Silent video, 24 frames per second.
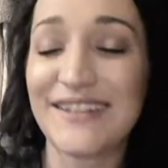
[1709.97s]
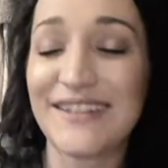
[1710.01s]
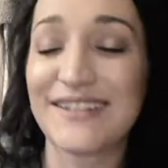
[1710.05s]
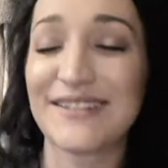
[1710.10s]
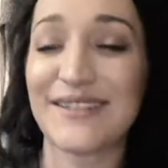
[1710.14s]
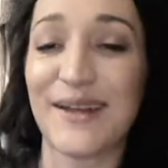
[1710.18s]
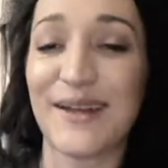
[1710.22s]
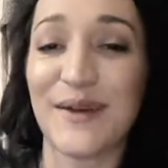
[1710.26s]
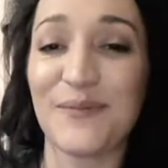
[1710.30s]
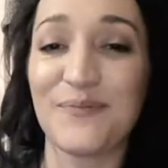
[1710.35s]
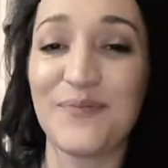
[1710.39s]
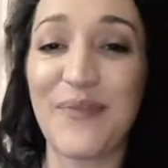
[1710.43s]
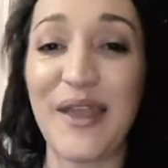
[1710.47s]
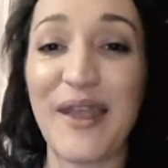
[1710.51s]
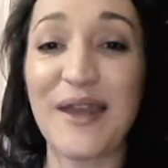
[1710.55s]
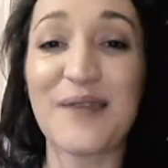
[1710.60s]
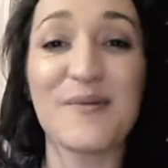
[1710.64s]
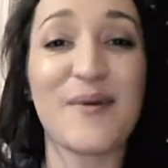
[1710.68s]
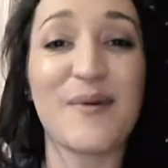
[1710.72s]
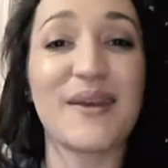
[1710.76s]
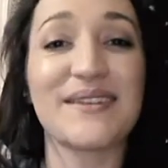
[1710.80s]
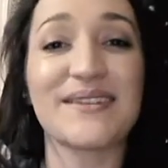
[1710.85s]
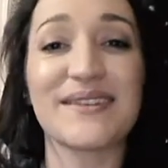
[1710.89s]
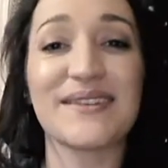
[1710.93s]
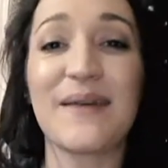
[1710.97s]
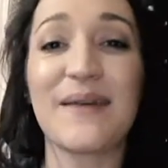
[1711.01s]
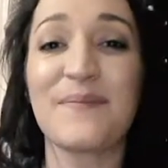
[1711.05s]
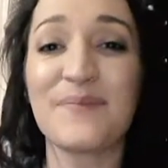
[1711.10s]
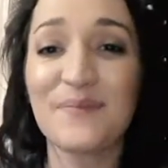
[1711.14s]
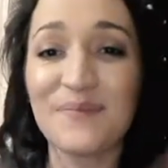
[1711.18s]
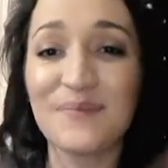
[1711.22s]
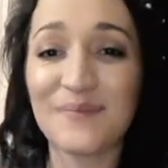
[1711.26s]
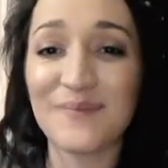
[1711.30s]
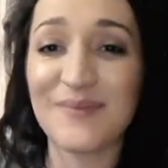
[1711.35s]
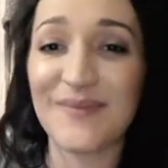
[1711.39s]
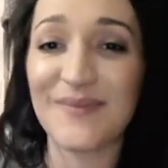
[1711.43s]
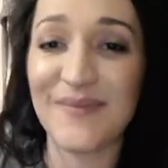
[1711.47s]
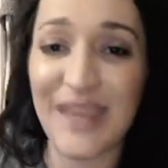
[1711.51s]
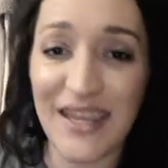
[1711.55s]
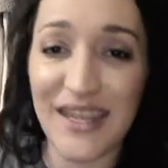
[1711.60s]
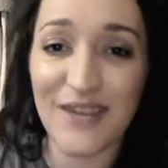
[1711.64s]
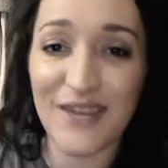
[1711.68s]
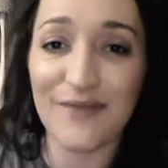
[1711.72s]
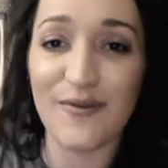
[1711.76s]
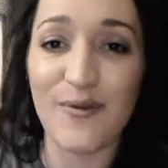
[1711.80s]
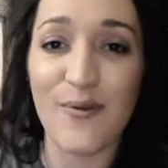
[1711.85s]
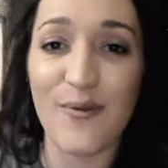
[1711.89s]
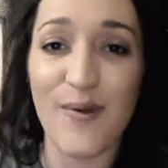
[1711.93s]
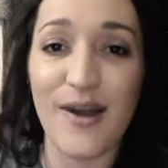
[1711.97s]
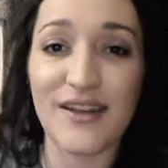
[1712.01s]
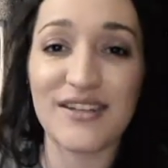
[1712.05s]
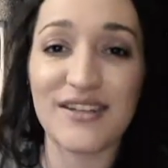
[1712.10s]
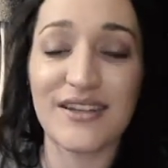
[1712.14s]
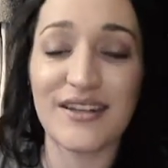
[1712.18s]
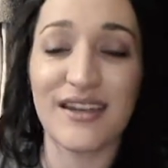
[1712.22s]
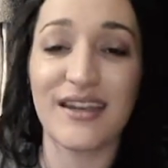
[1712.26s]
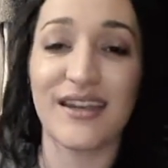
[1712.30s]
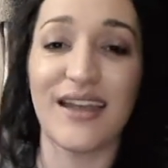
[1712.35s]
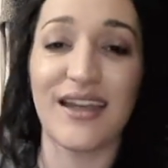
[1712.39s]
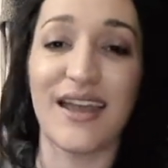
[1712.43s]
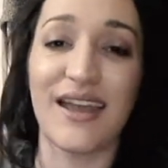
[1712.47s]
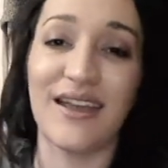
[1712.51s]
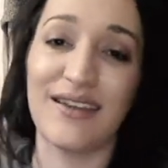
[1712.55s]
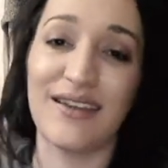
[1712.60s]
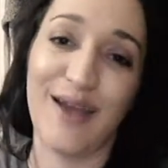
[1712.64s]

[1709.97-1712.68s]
So anyways, thank you for watching, and